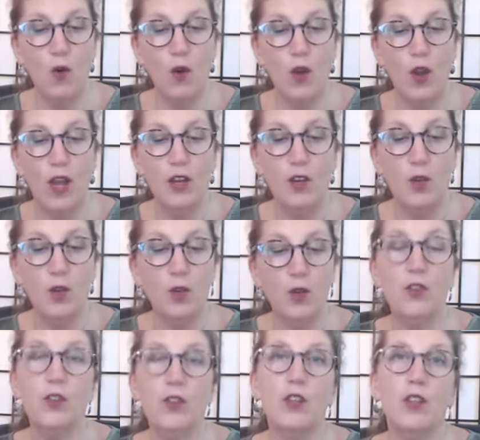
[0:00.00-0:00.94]
and you'll
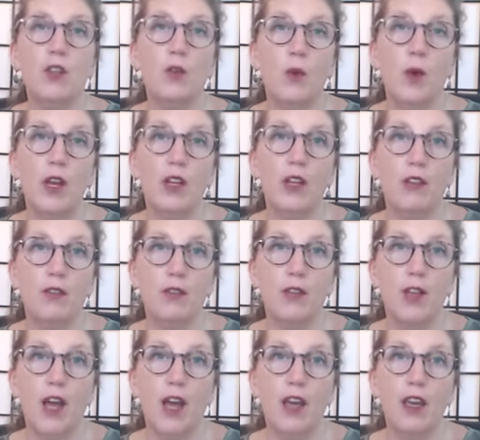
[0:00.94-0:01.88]
see the way to
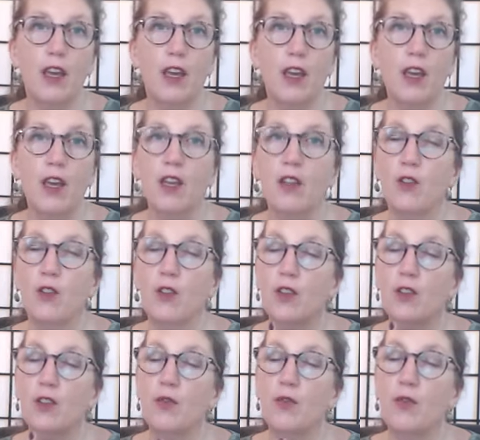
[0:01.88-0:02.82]
fly." So
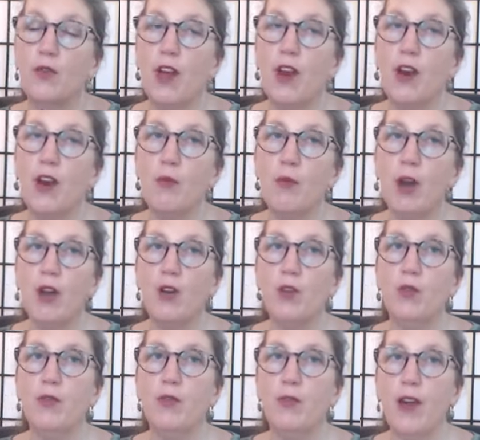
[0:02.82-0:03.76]
this is very
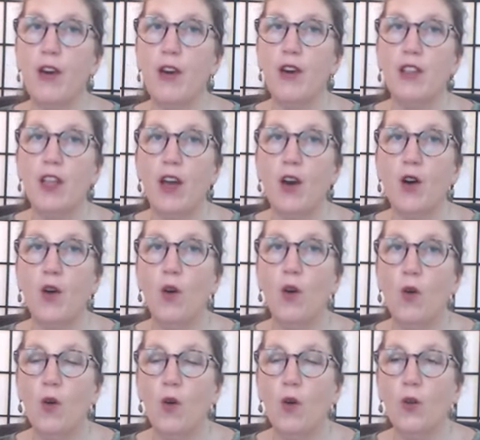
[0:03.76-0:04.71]
much referring that
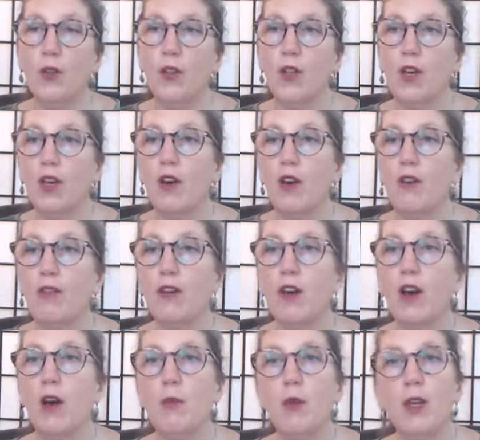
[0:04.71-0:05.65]
whole thing of
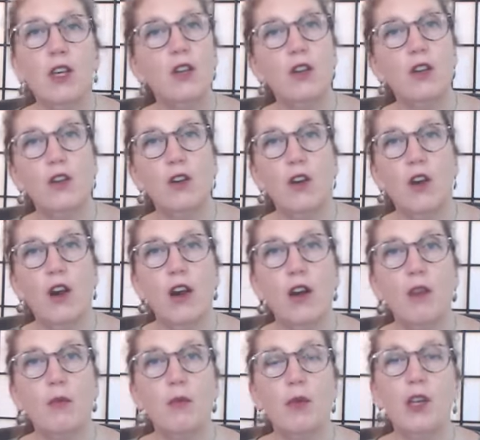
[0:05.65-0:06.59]
coming into your
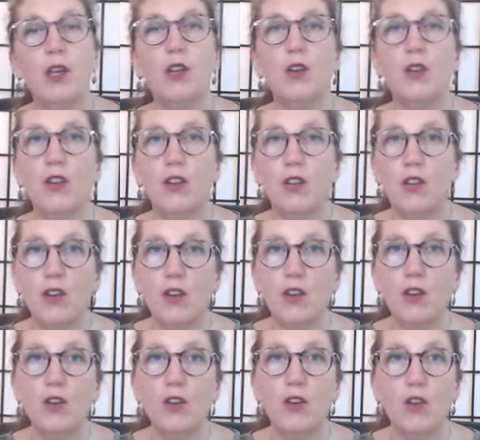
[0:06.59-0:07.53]
heart. Make your
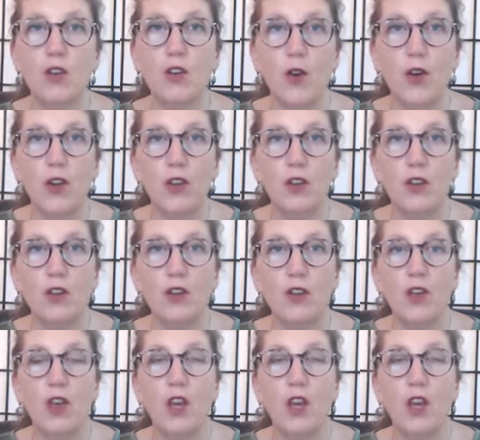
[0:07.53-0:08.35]
decisions, your choices,